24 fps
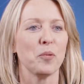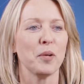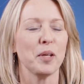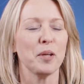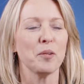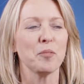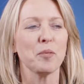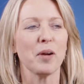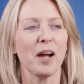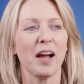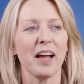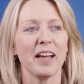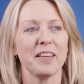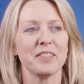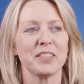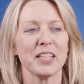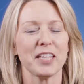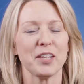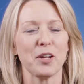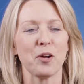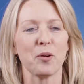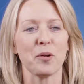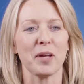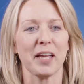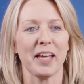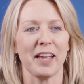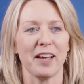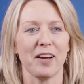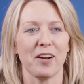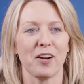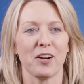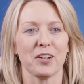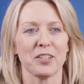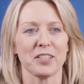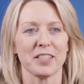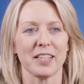we arrived at
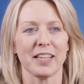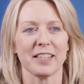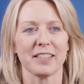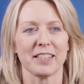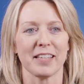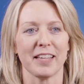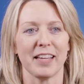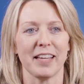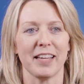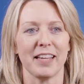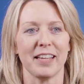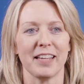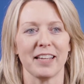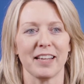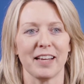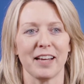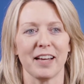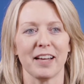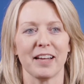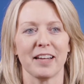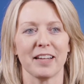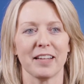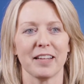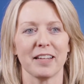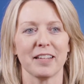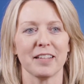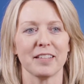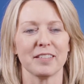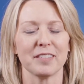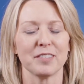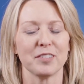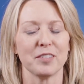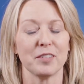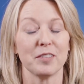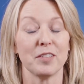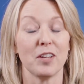OKRs as a
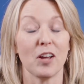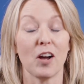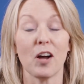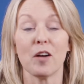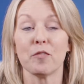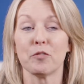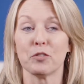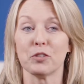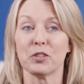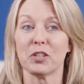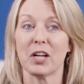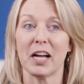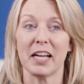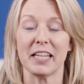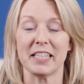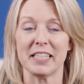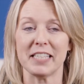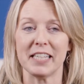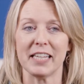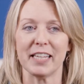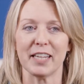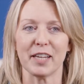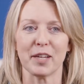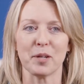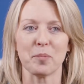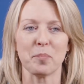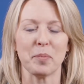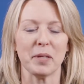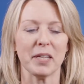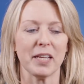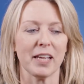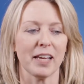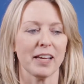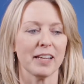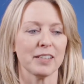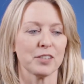novel idea
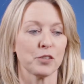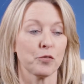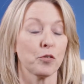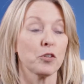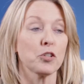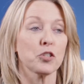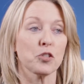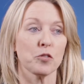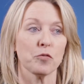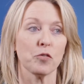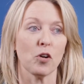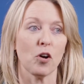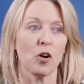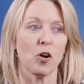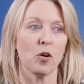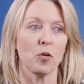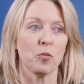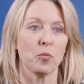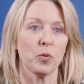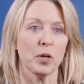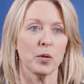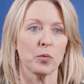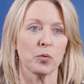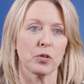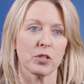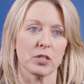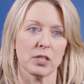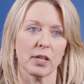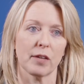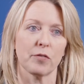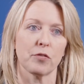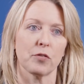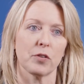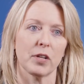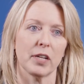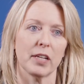because, first of all, we were
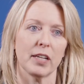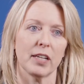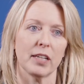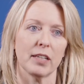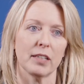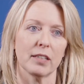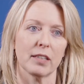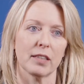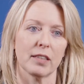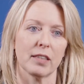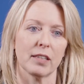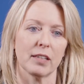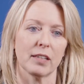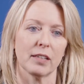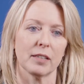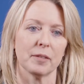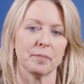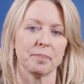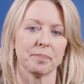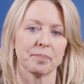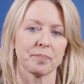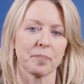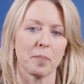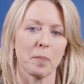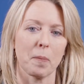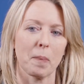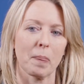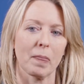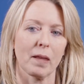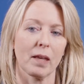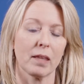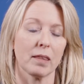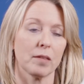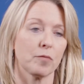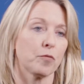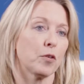suffering
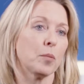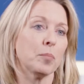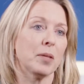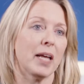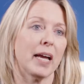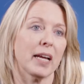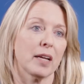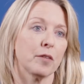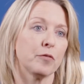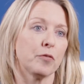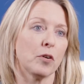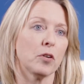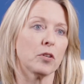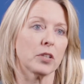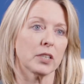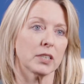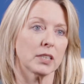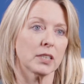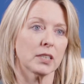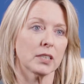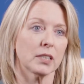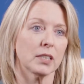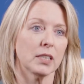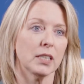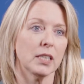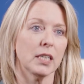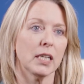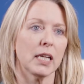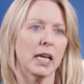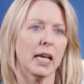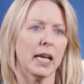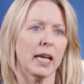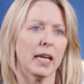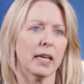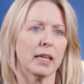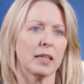from lack of focus,
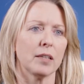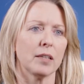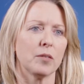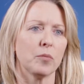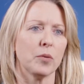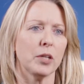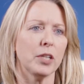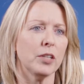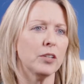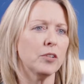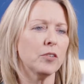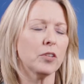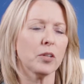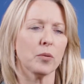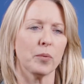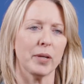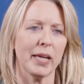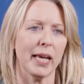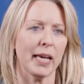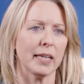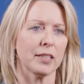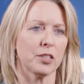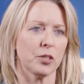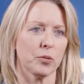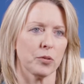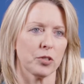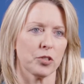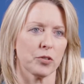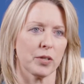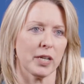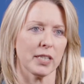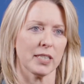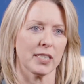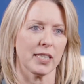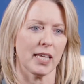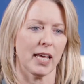and we knew that we had to
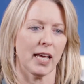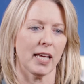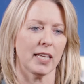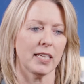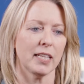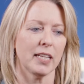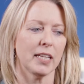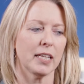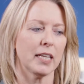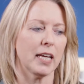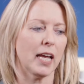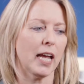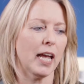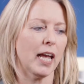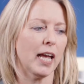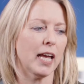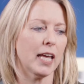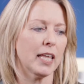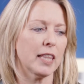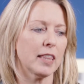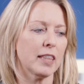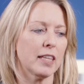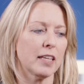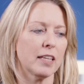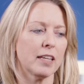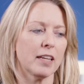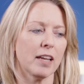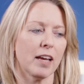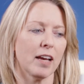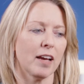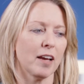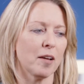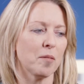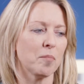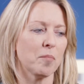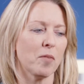address that. And then
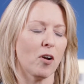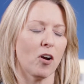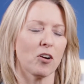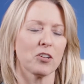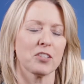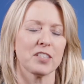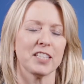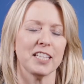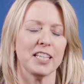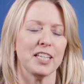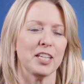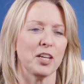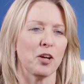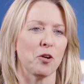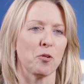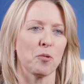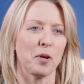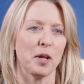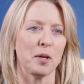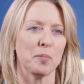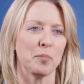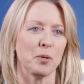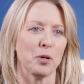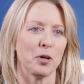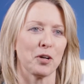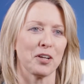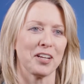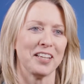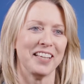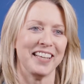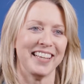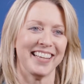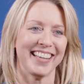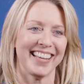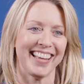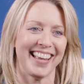our CEO read a book
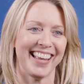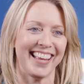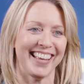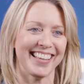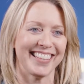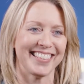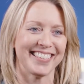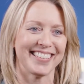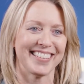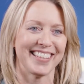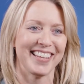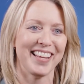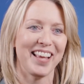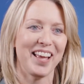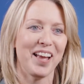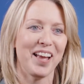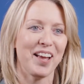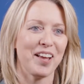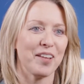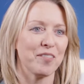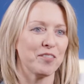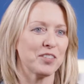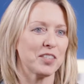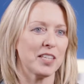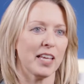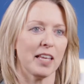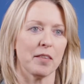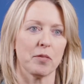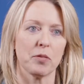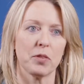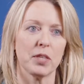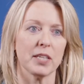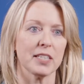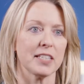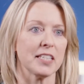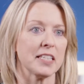and said,
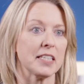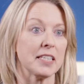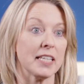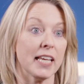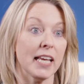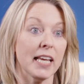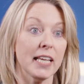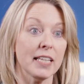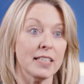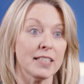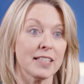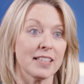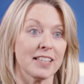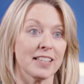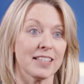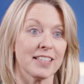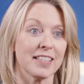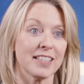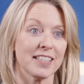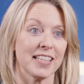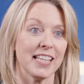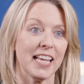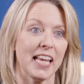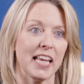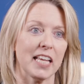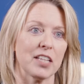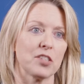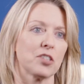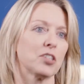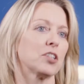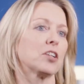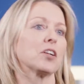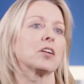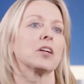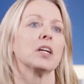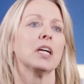"This is it, this is the
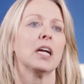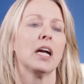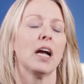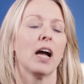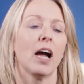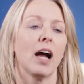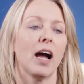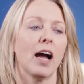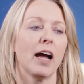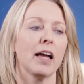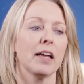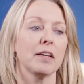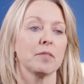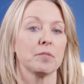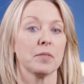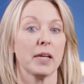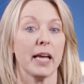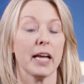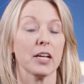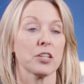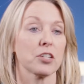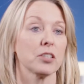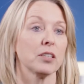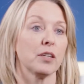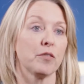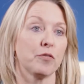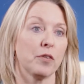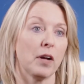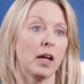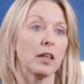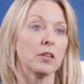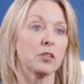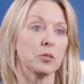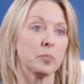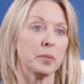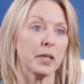answer." I actually
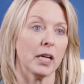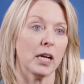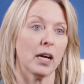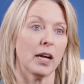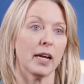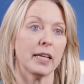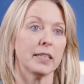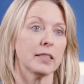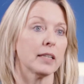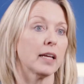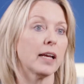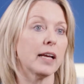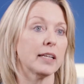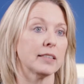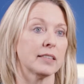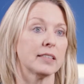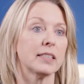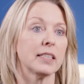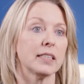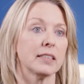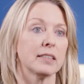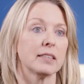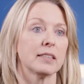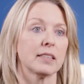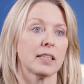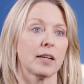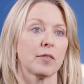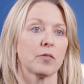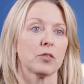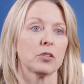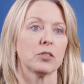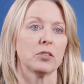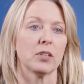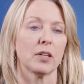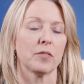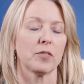followed behind, as did
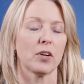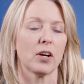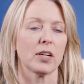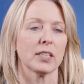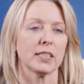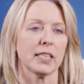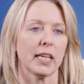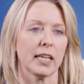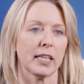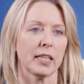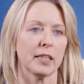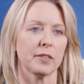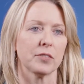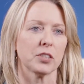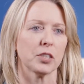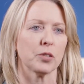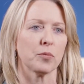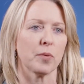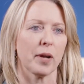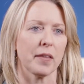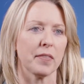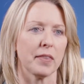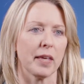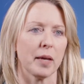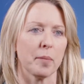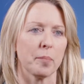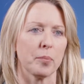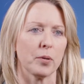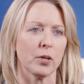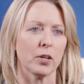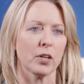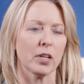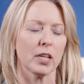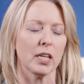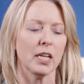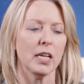several of our executives, and read that
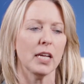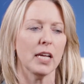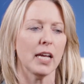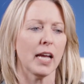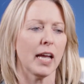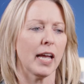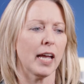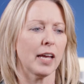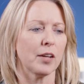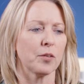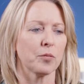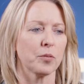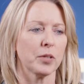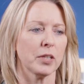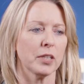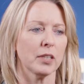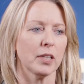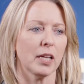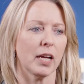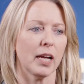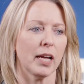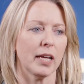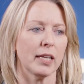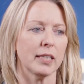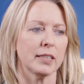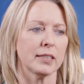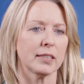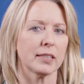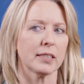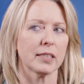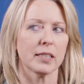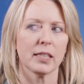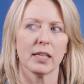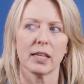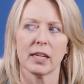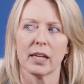book and
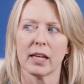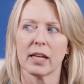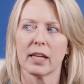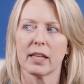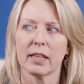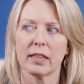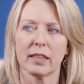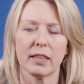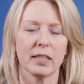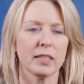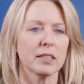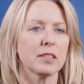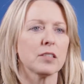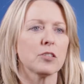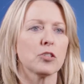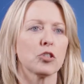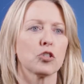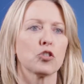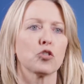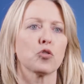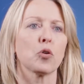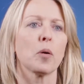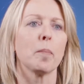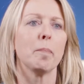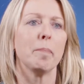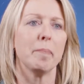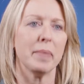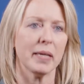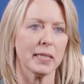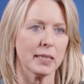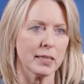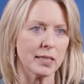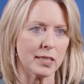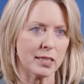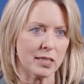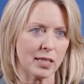realized this is a
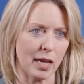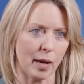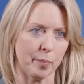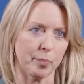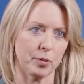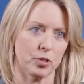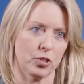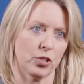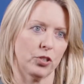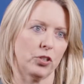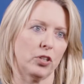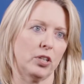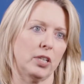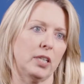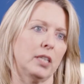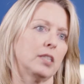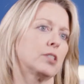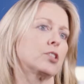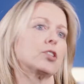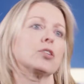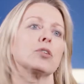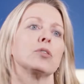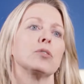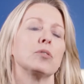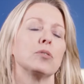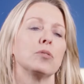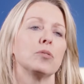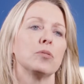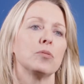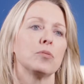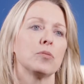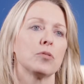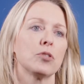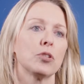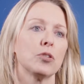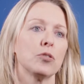tremendous opportunity
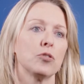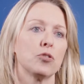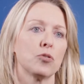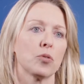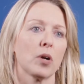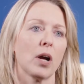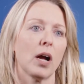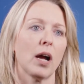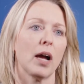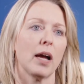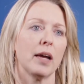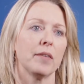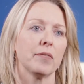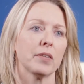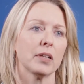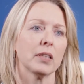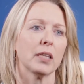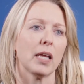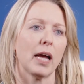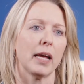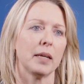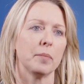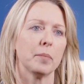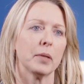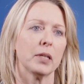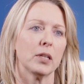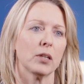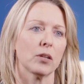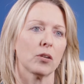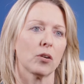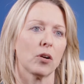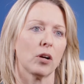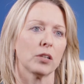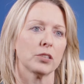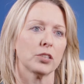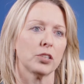to drive alignment
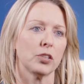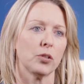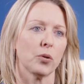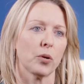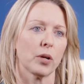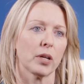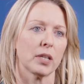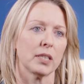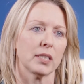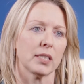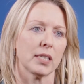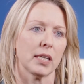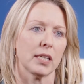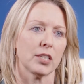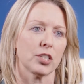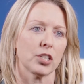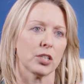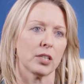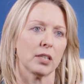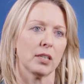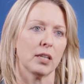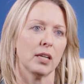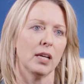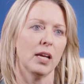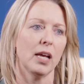across the organization.